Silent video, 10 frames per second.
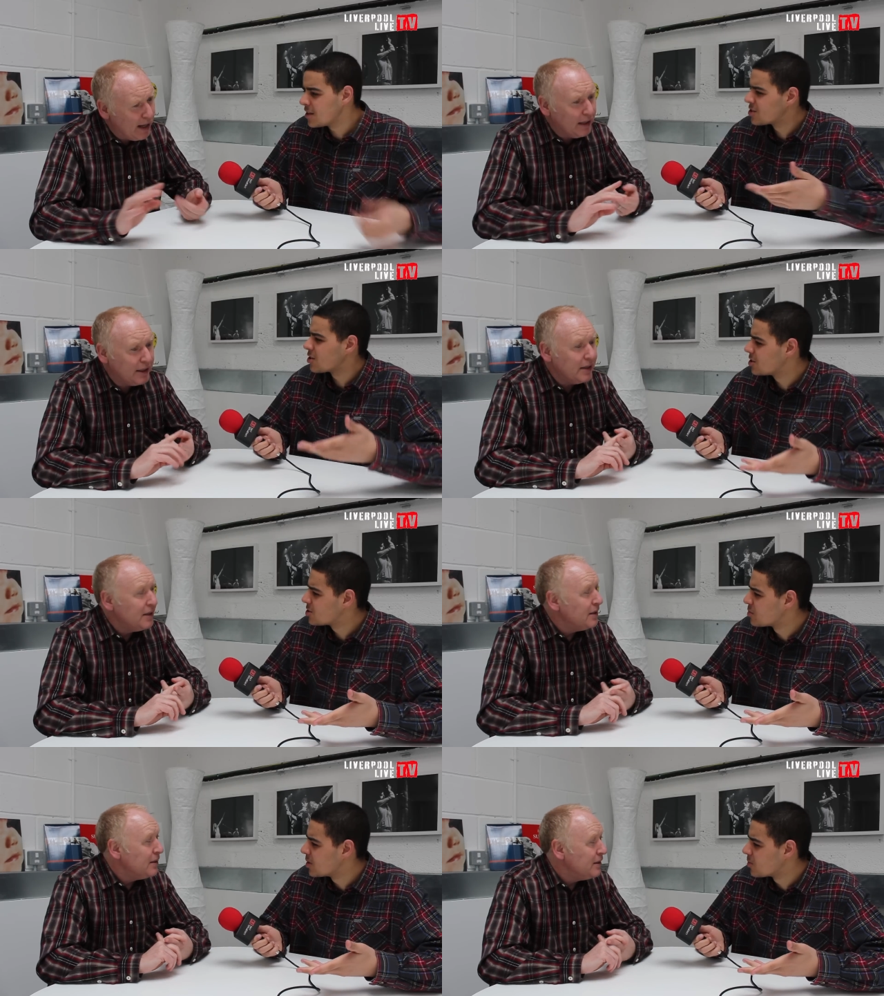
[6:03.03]
Speaker 1: You've got
Speaker 2: the
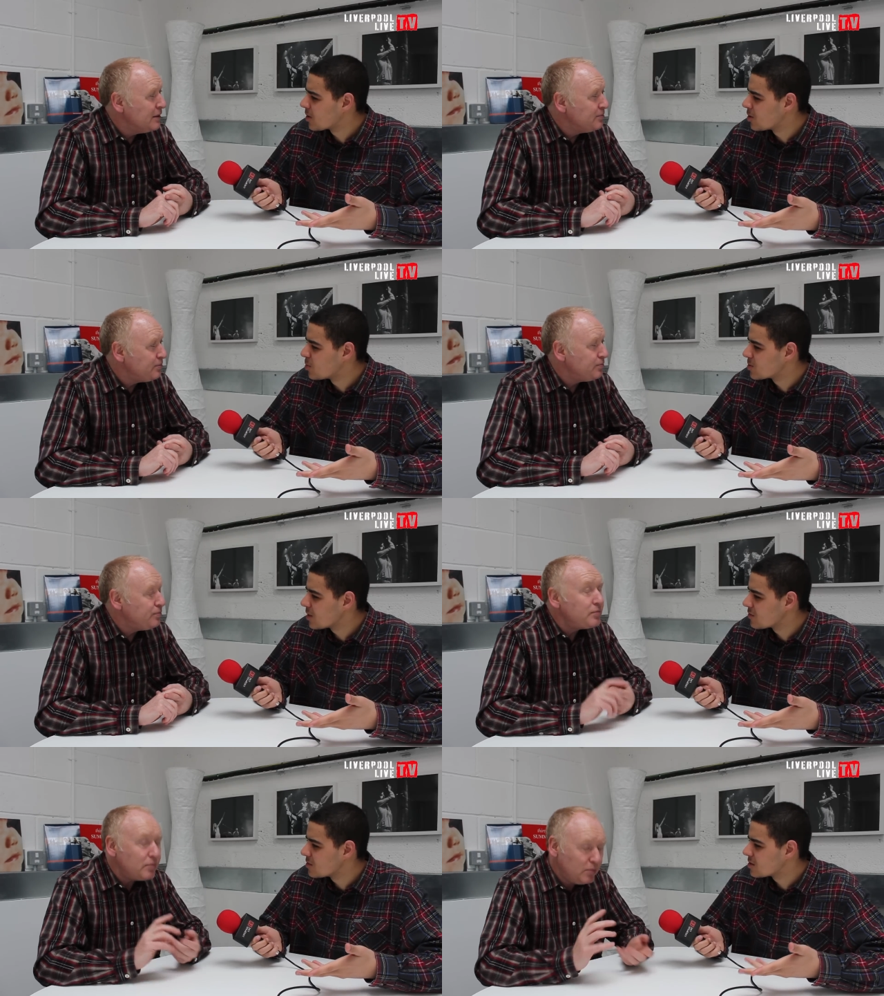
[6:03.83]
John Peel World Cup as well,
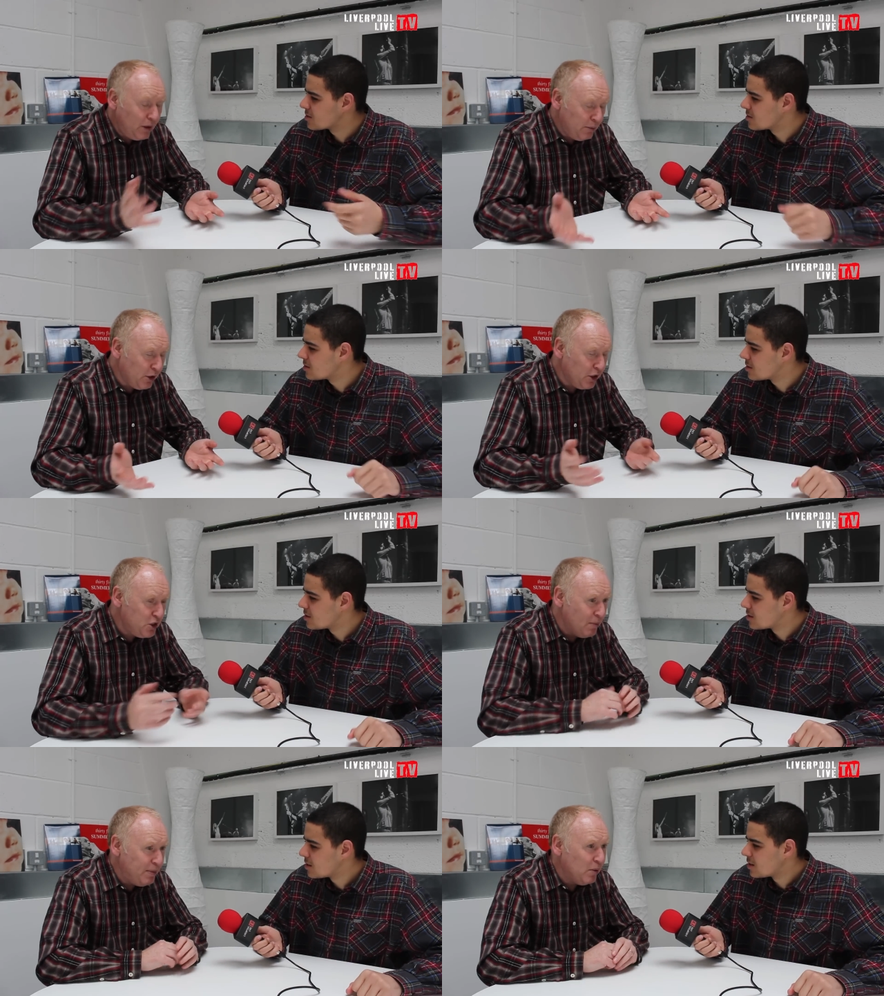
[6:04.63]
haven't you?
Speaker 1: We've got the
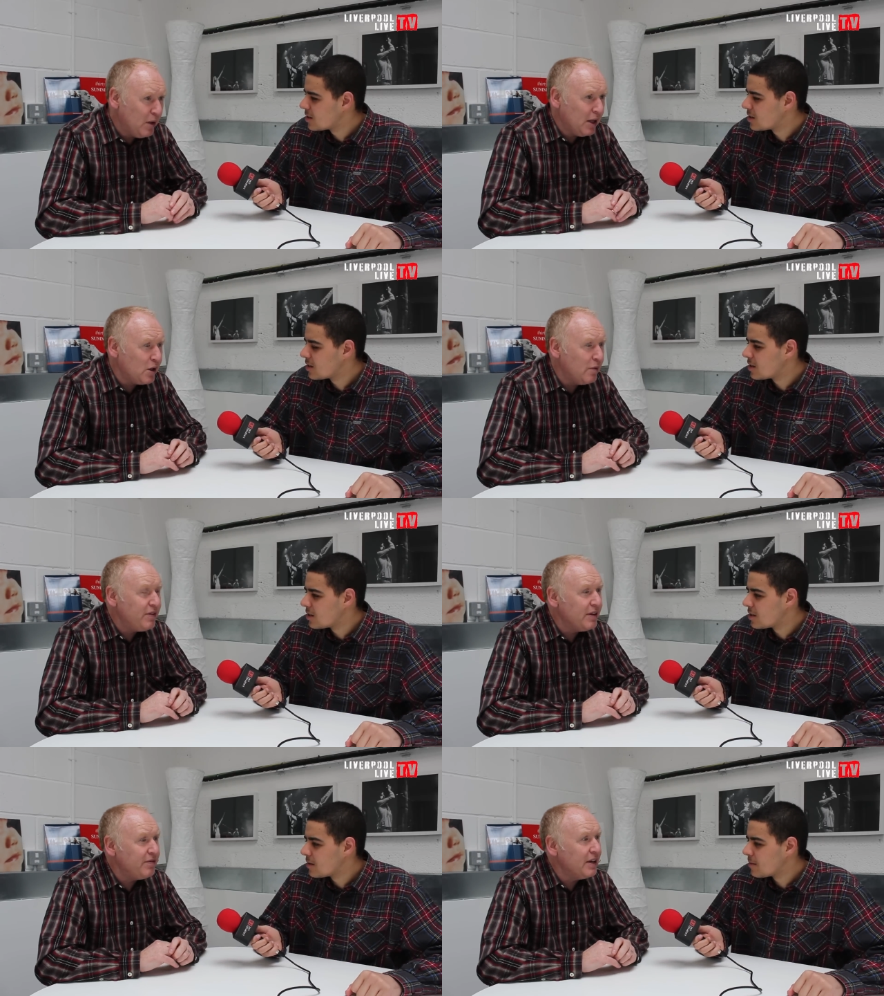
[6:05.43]
John Peel World Cup
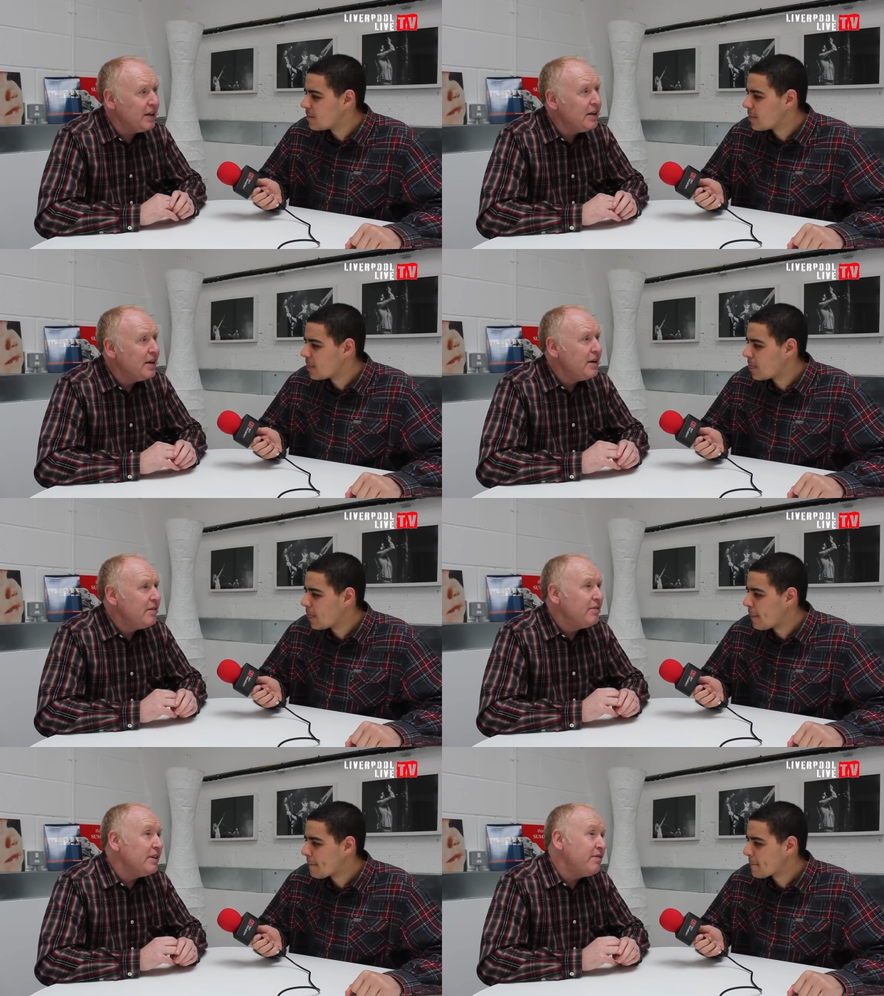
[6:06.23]
for the for the
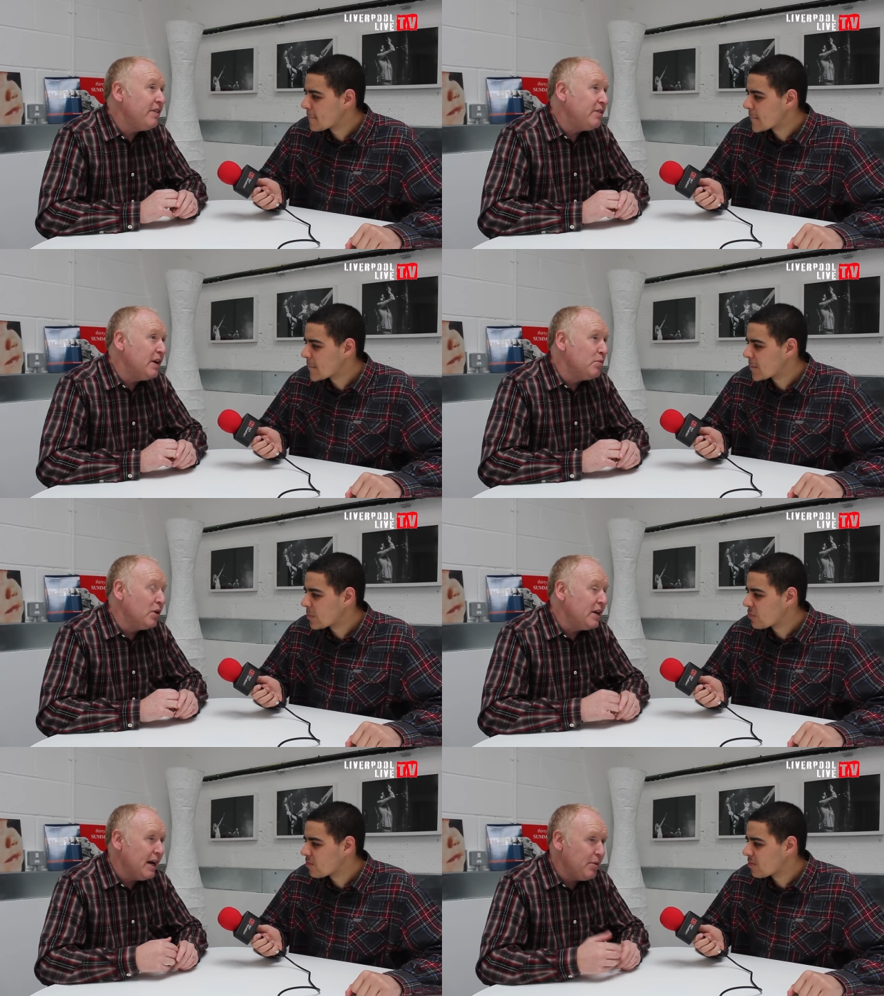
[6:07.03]
for the fifth year
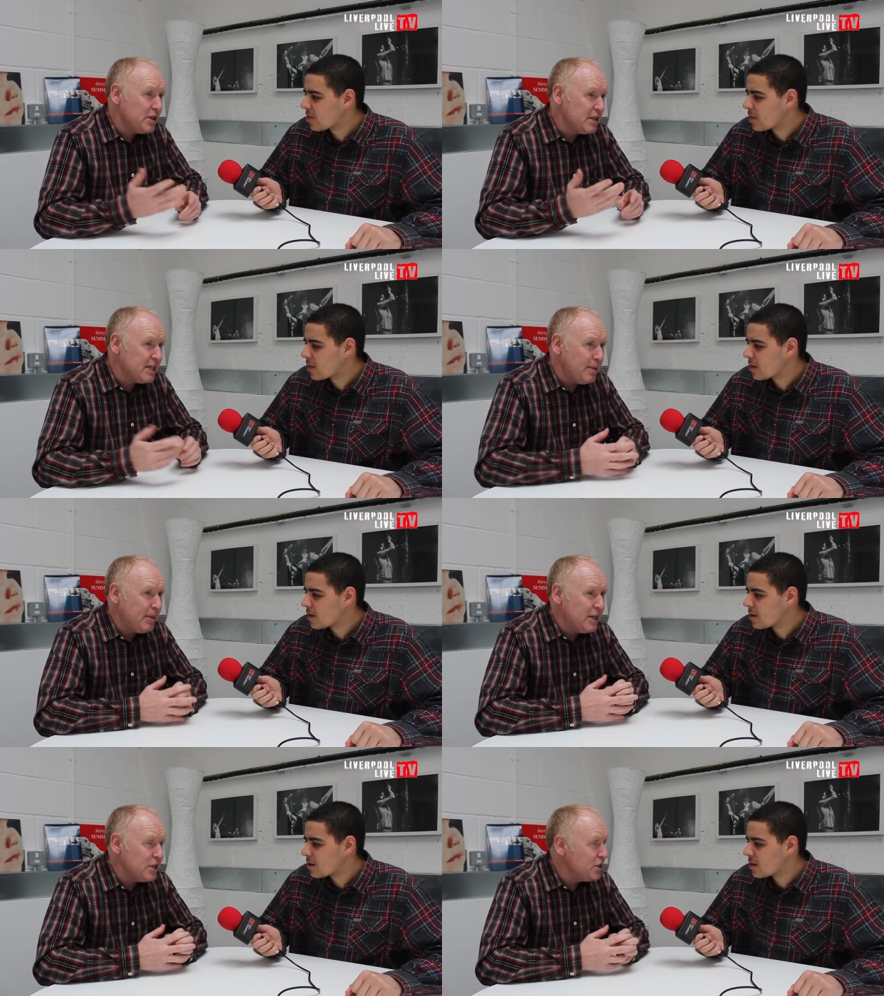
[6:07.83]
running, yeah, which will take
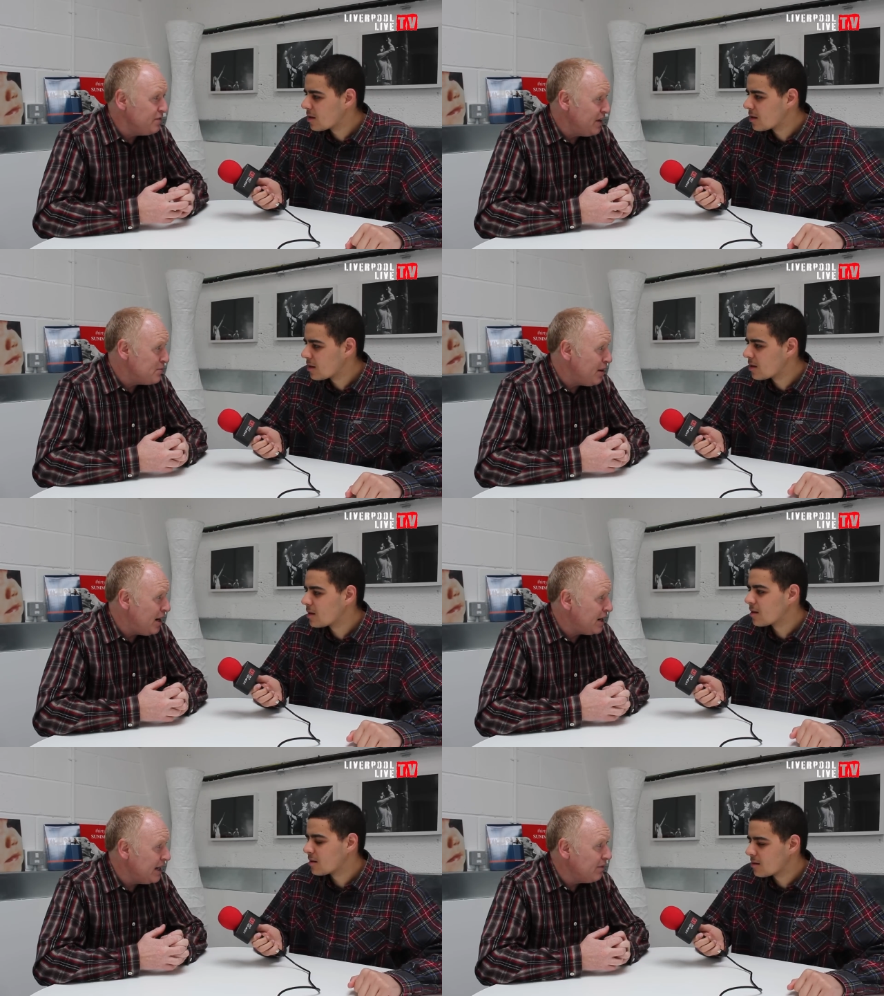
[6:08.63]
place on Gervais
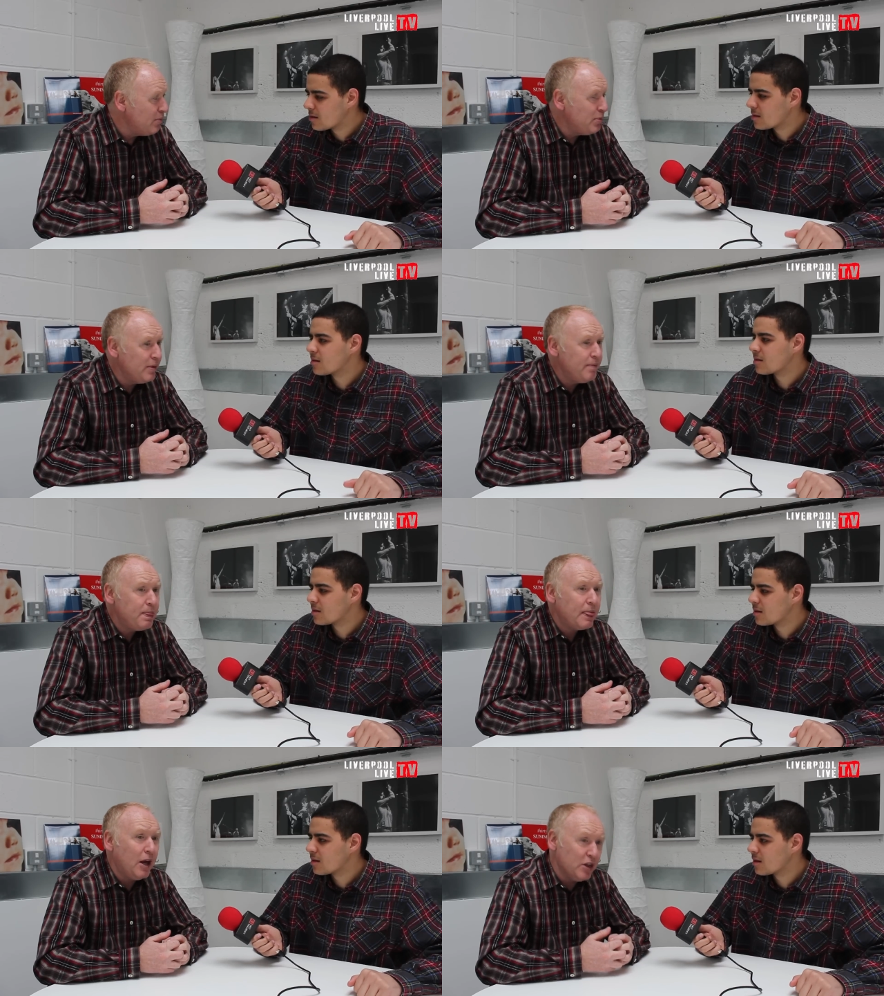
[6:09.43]
Park in Liverpool
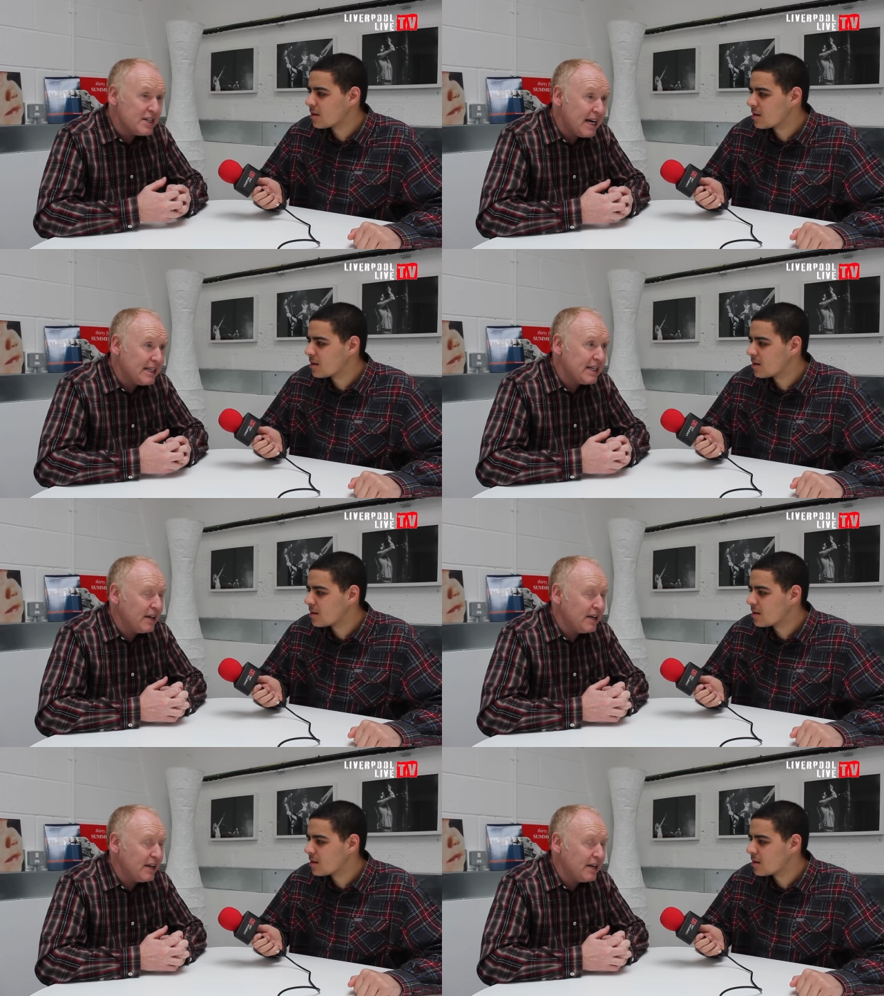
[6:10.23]
on the Saturday